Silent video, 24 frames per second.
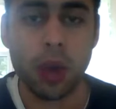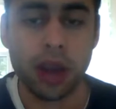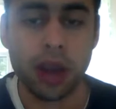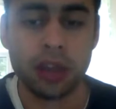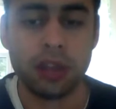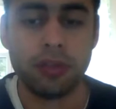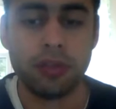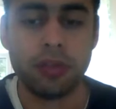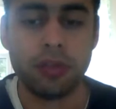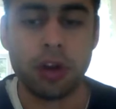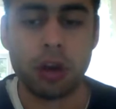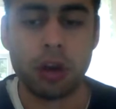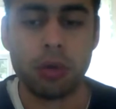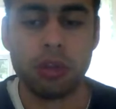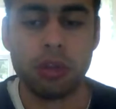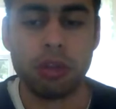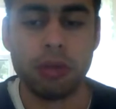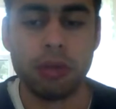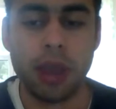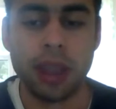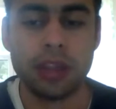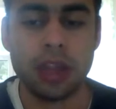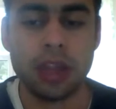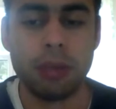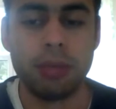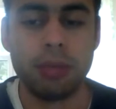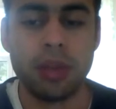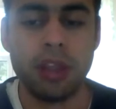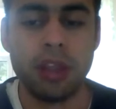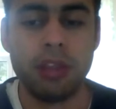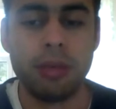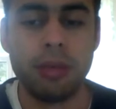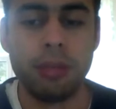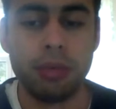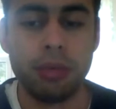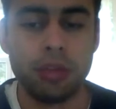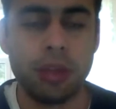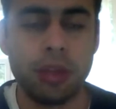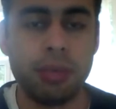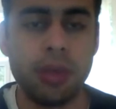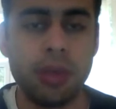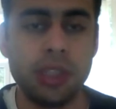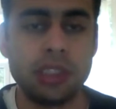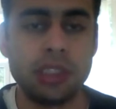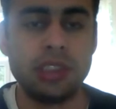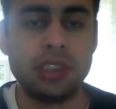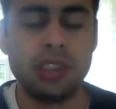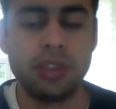1d4 with white and play the
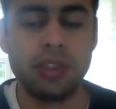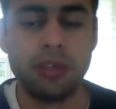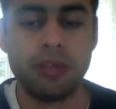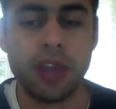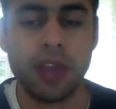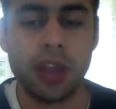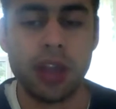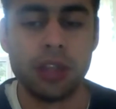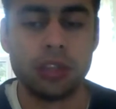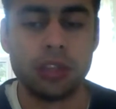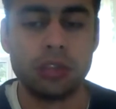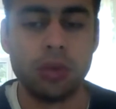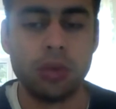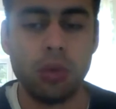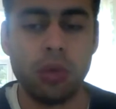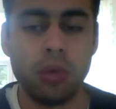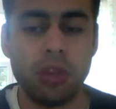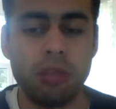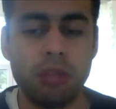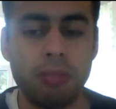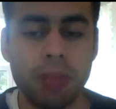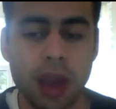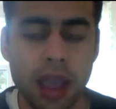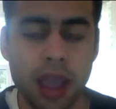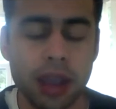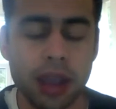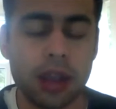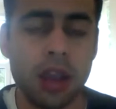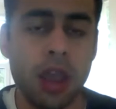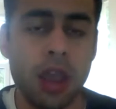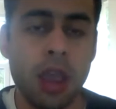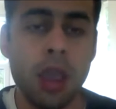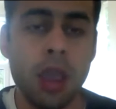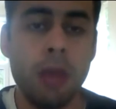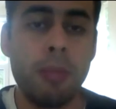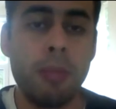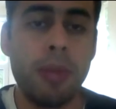Budapest Defense with black.